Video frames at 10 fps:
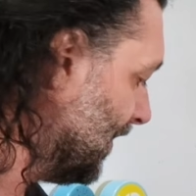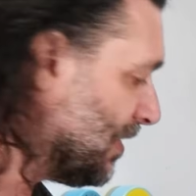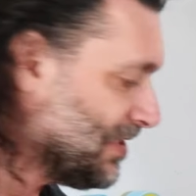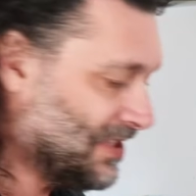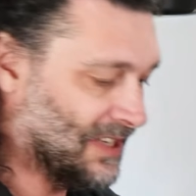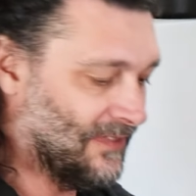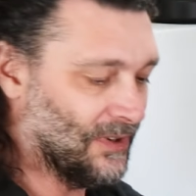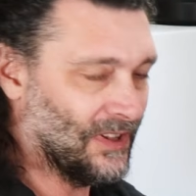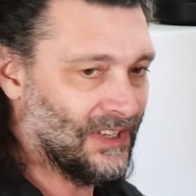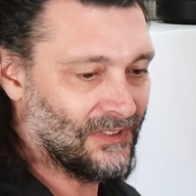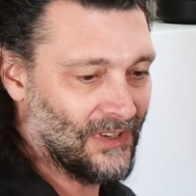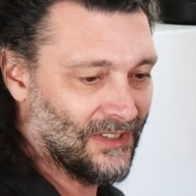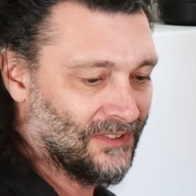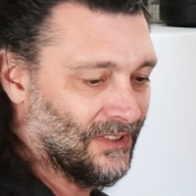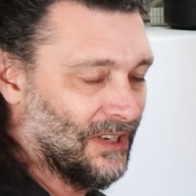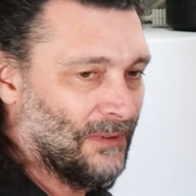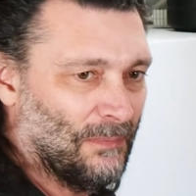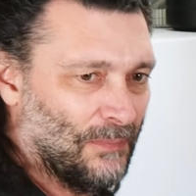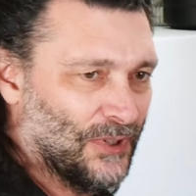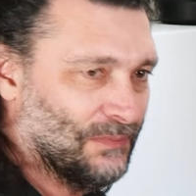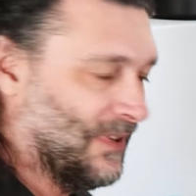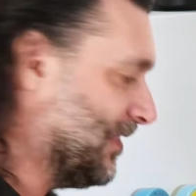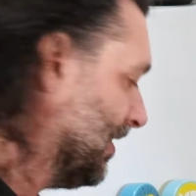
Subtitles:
So I just leave one of these around so that I'm not pushing my